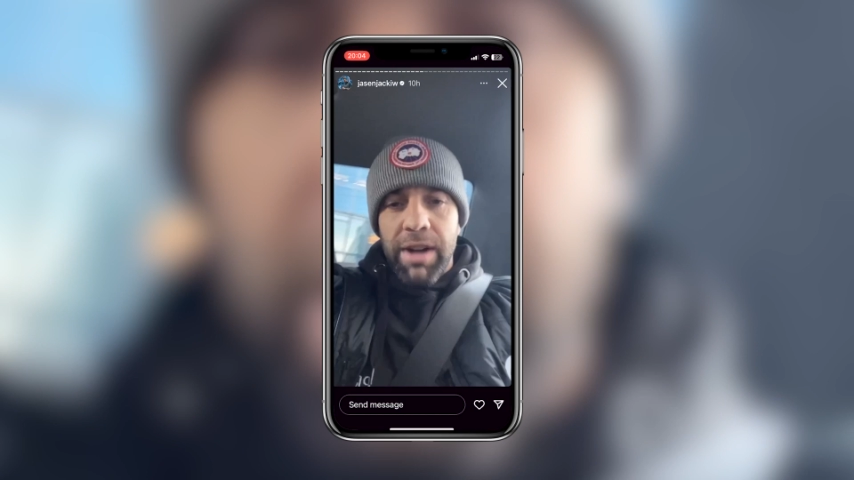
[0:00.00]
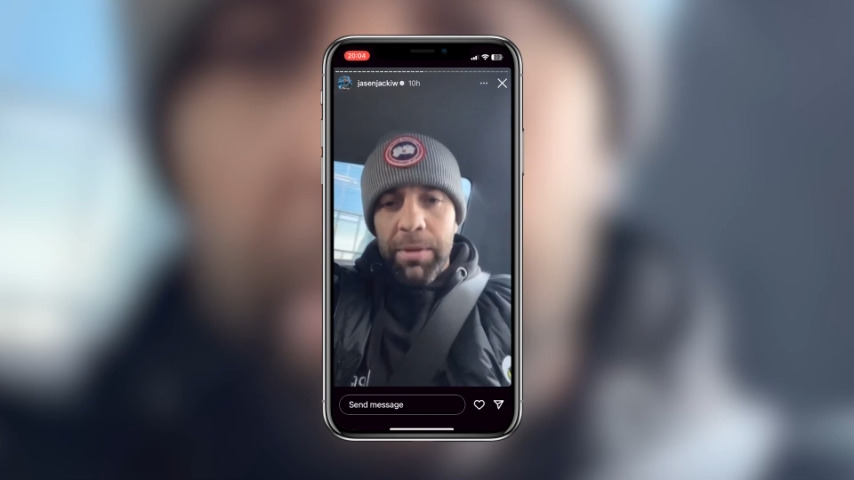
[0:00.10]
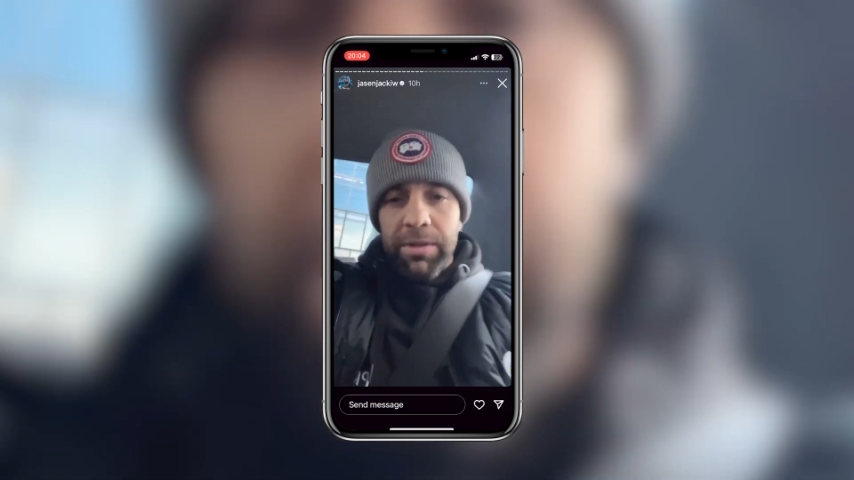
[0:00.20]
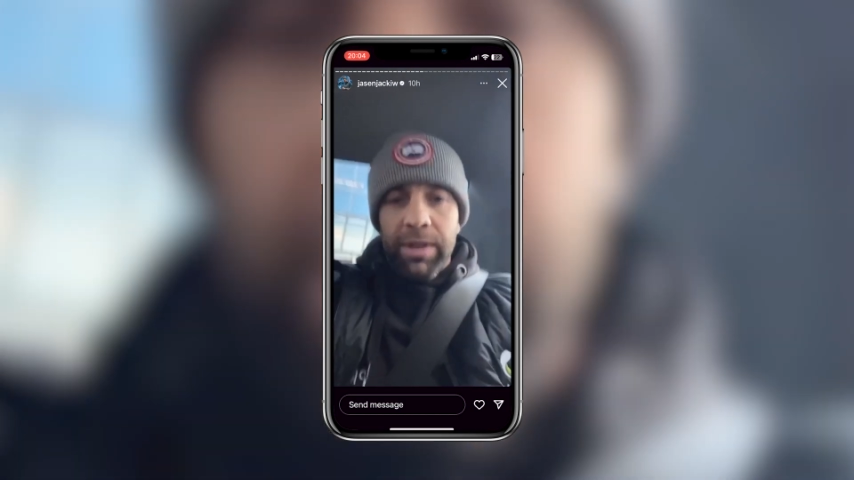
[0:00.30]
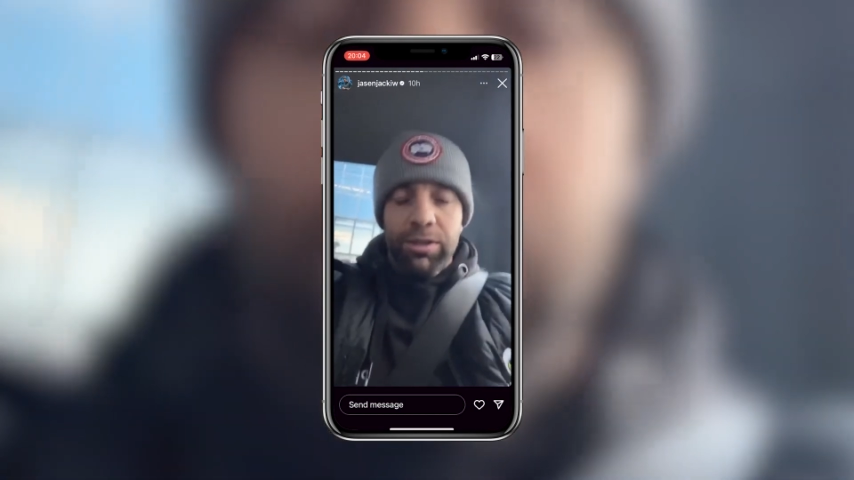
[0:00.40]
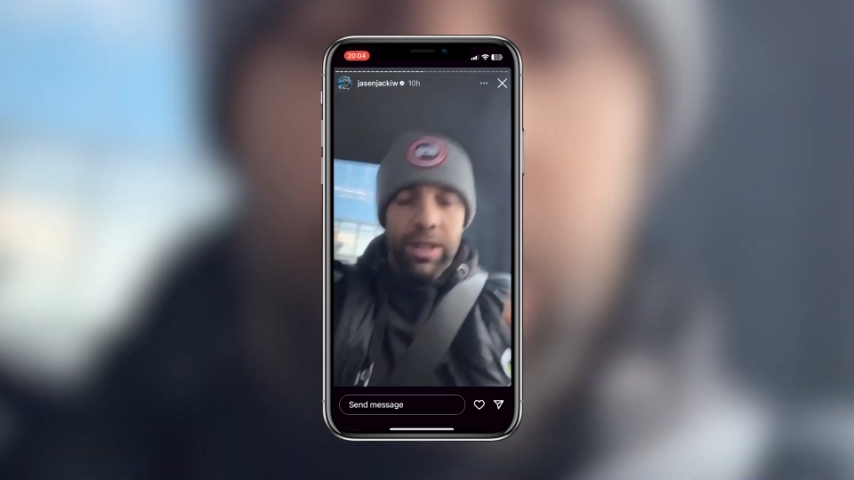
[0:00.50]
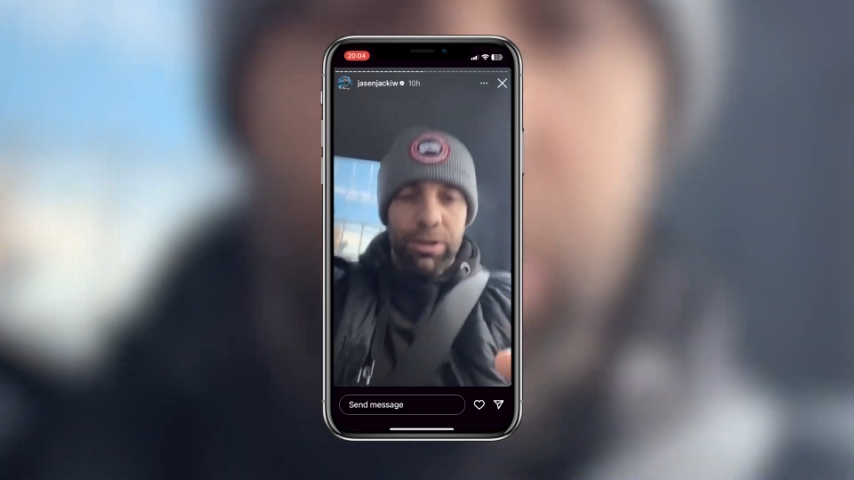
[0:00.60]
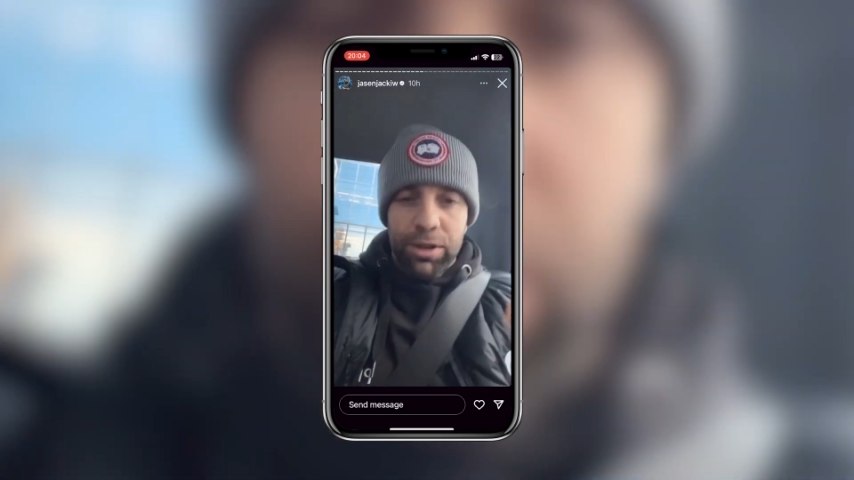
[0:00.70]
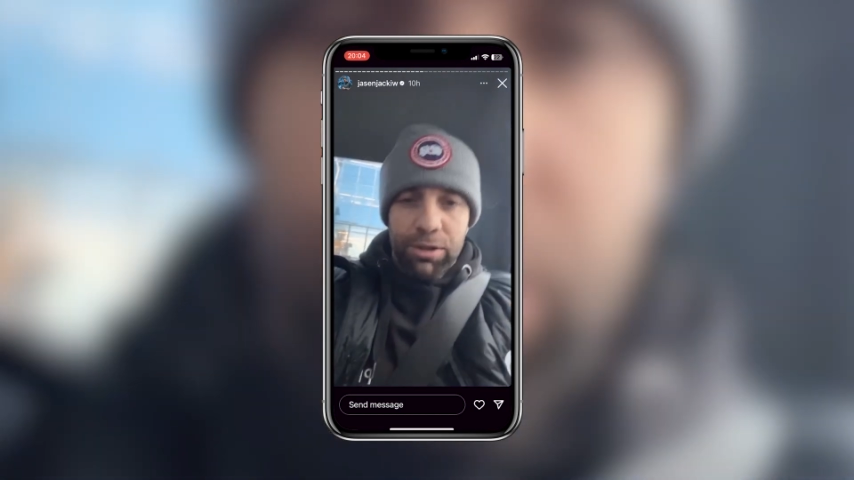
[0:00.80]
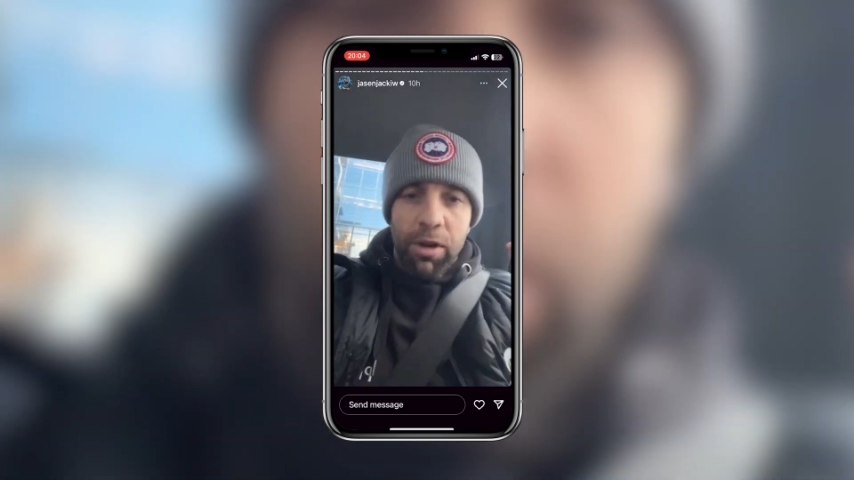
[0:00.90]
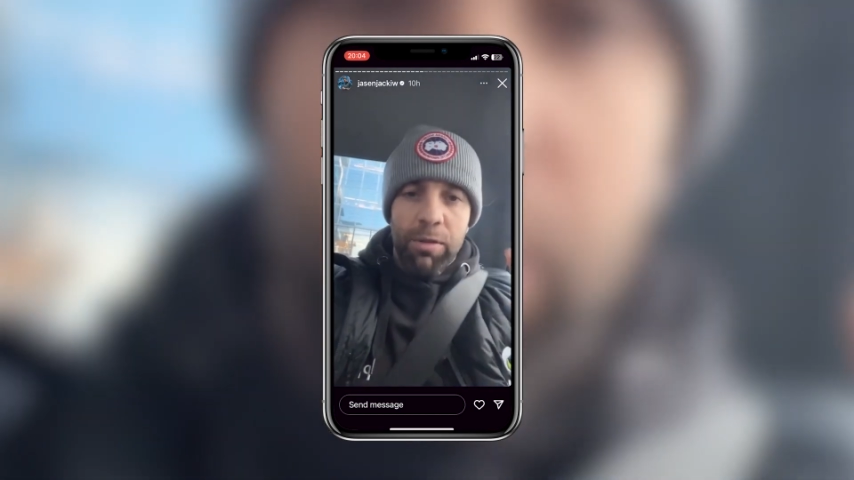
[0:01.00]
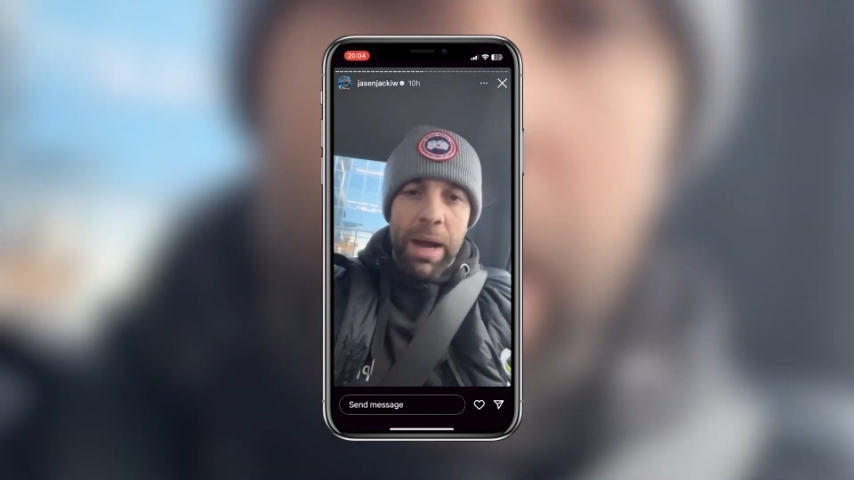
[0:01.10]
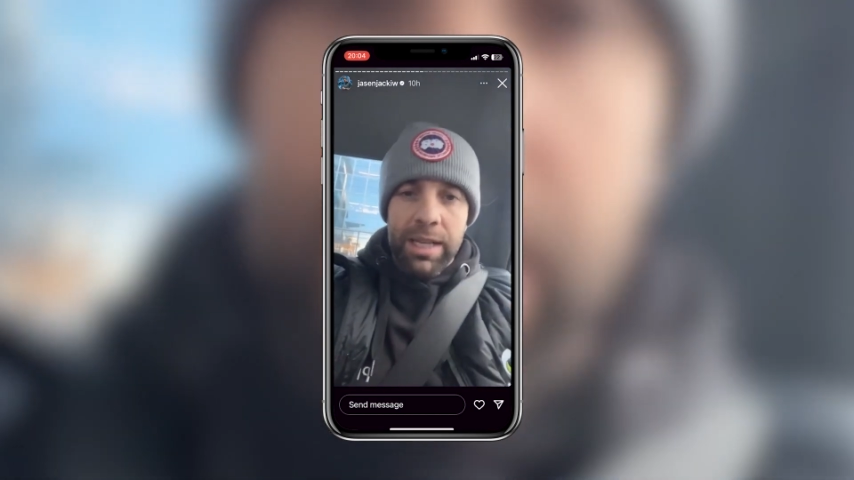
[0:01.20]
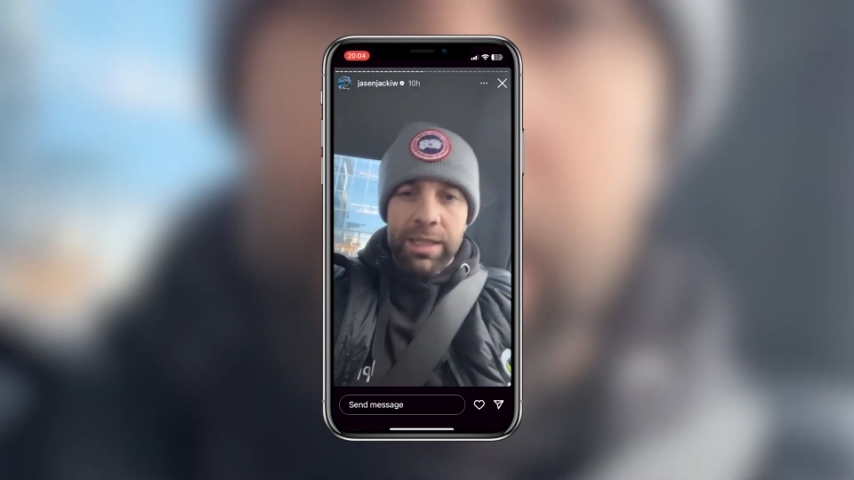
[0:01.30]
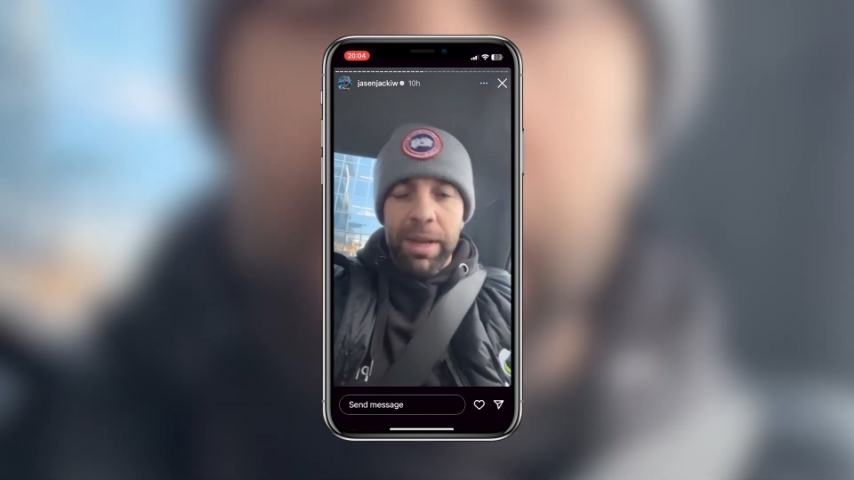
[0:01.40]
Literally just drove past
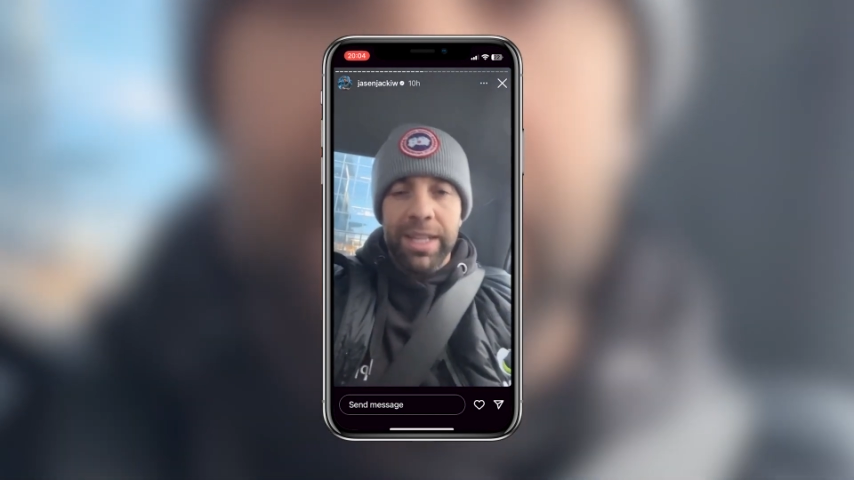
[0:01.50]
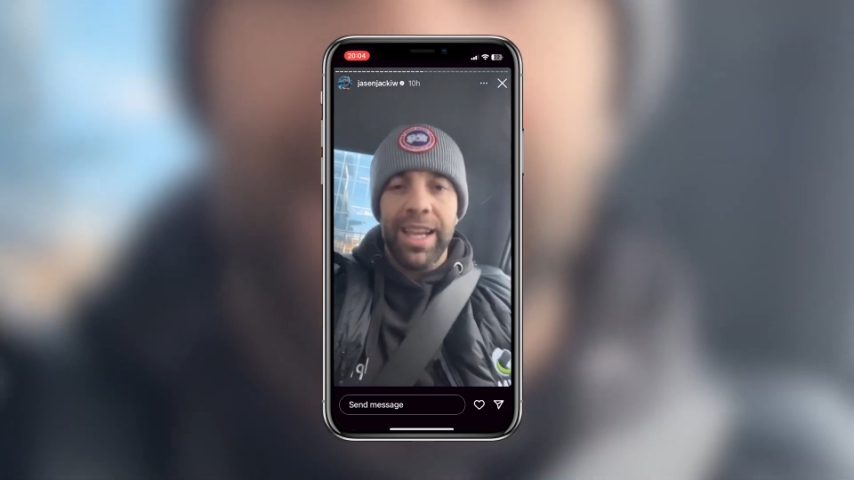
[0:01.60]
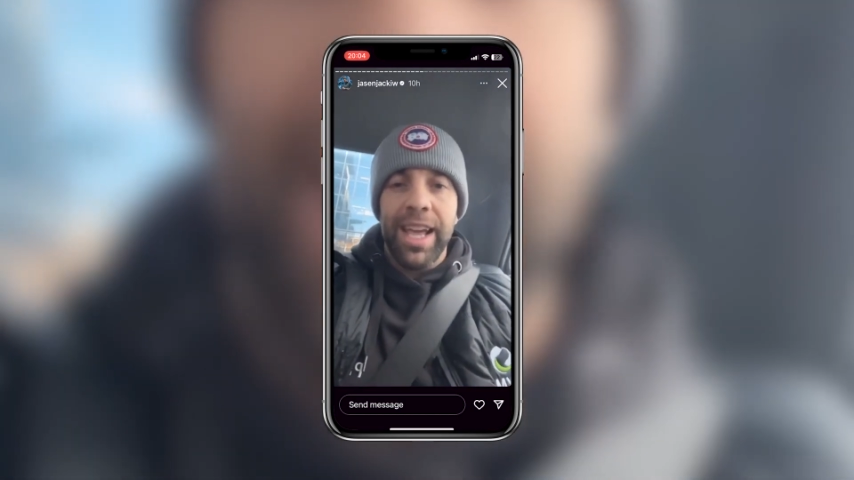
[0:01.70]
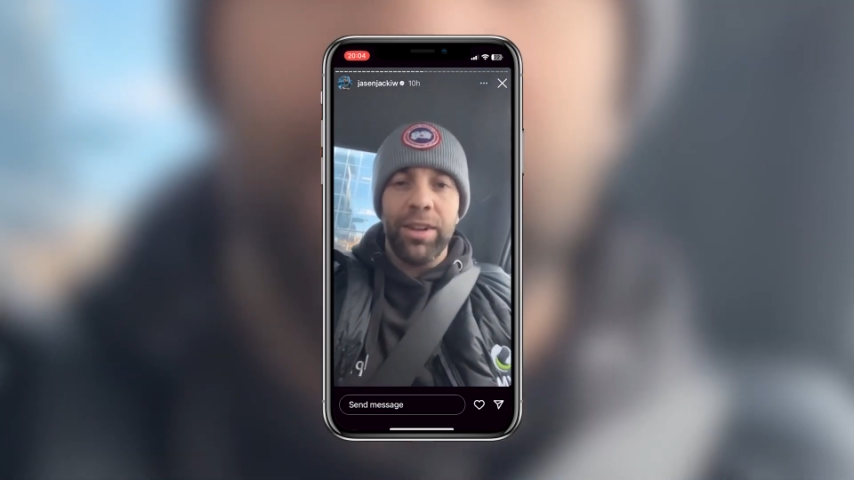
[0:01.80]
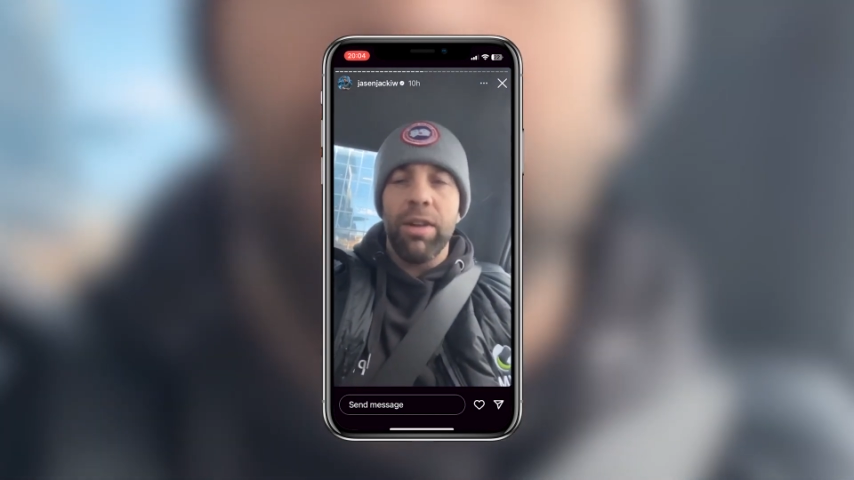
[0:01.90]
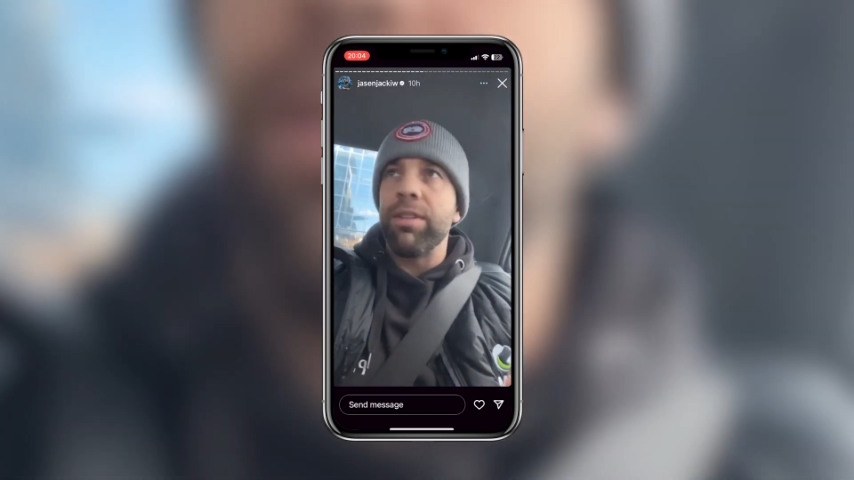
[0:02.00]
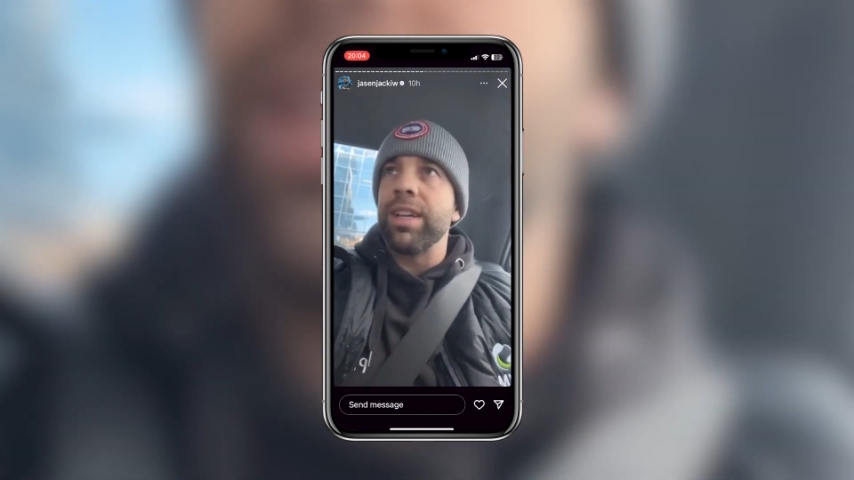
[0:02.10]
Meta head office,